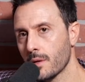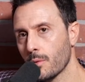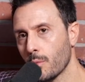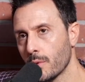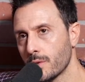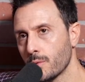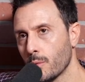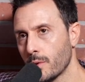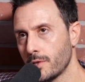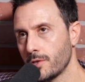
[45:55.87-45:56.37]

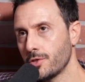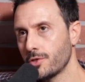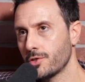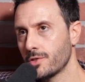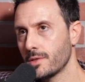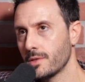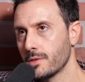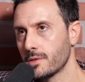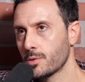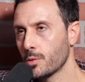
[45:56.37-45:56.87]
What's your
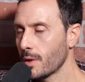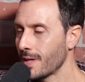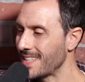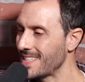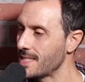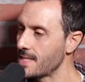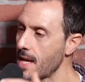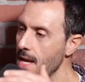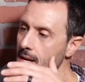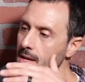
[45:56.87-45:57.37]
sort of
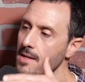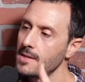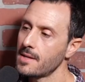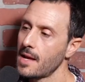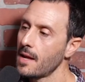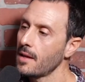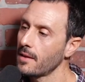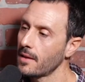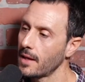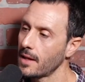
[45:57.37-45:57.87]
day to
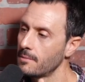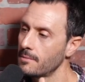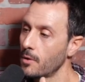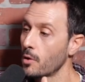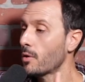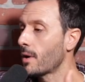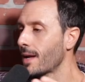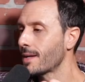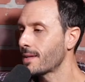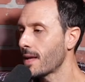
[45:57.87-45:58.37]
day like, or
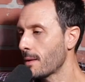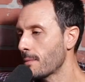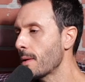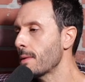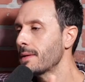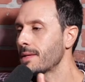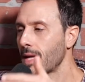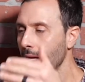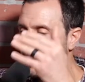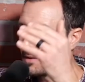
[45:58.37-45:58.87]
not day,
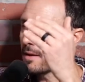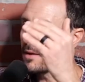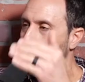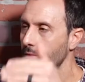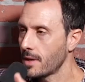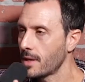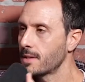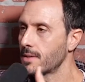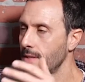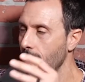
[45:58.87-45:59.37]
maybe
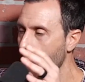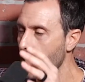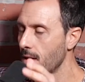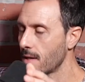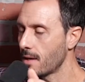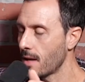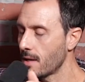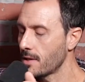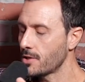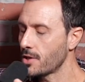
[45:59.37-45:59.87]
a day to
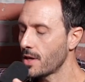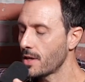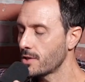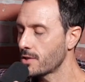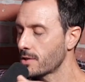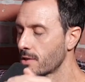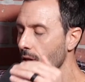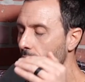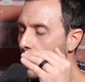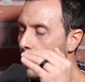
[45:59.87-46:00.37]
day changes,